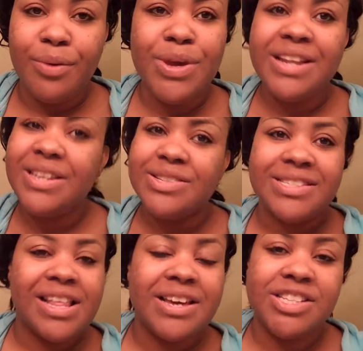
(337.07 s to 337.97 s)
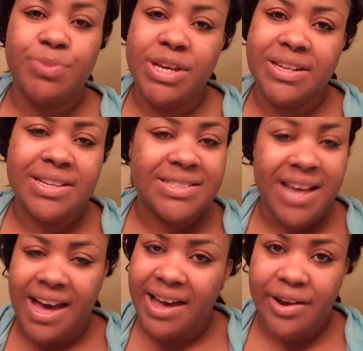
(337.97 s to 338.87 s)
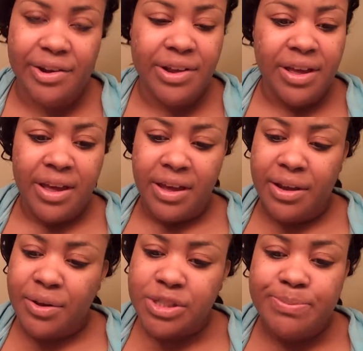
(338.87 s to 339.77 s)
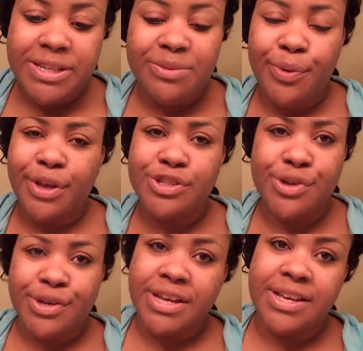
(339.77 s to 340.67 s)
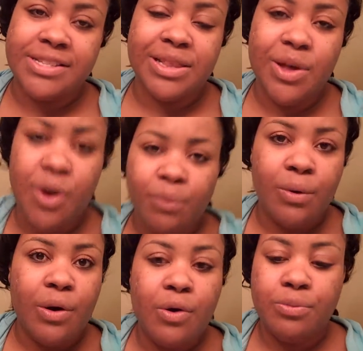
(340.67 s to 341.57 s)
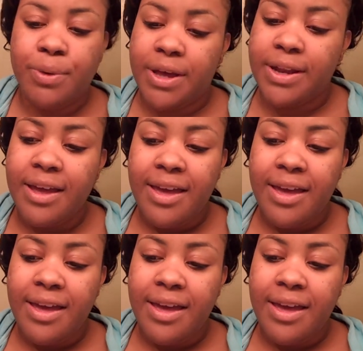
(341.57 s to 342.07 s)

we get a little sluggish, we get a little tired, you know, especially when your journey is a long road, but